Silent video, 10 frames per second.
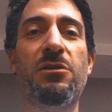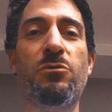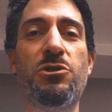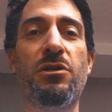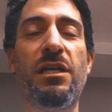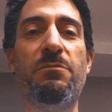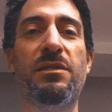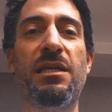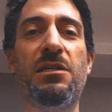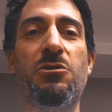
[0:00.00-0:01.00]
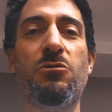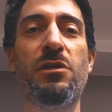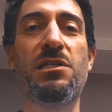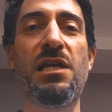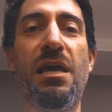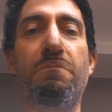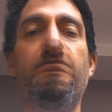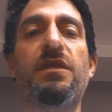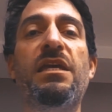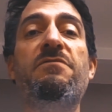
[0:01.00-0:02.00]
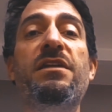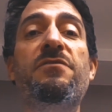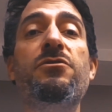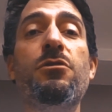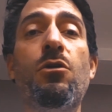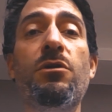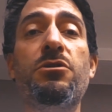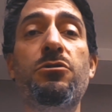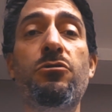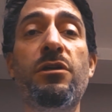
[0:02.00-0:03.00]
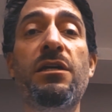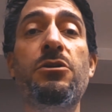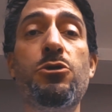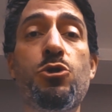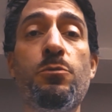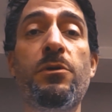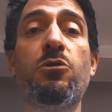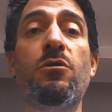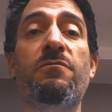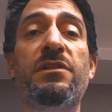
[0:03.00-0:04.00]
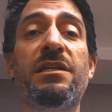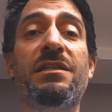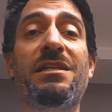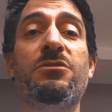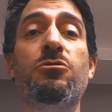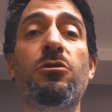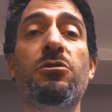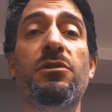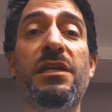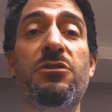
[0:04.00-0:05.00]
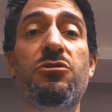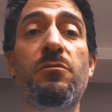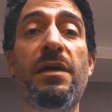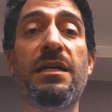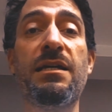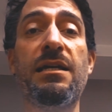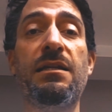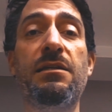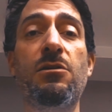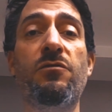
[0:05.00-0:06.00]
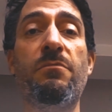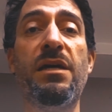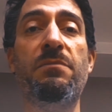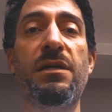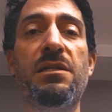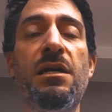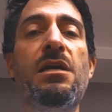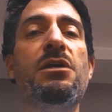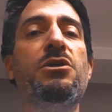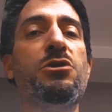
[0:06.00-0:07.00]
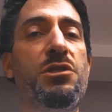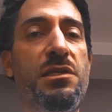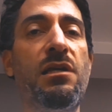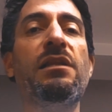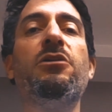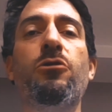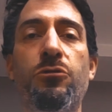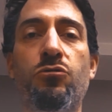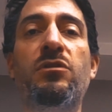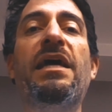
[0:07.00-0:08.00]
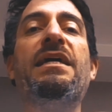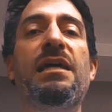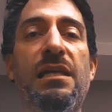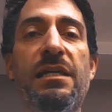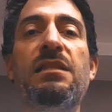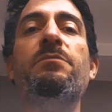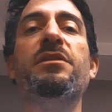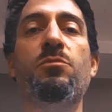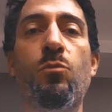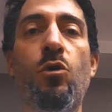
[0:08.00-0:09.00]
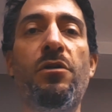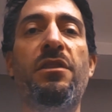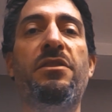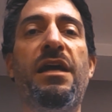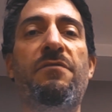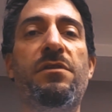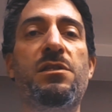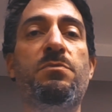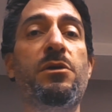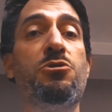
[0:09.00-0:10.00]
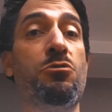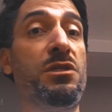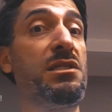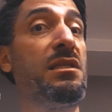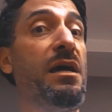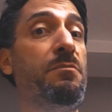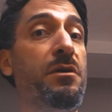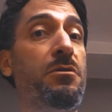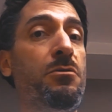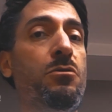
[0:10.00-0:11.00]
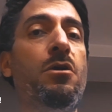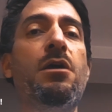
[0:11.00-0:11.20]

in which you're going to be taking your exam. Even if you know what you're doing and you're super confident and you don't need to make a great deal of amendment, you still are going to take a little bit more than the average person just typing through.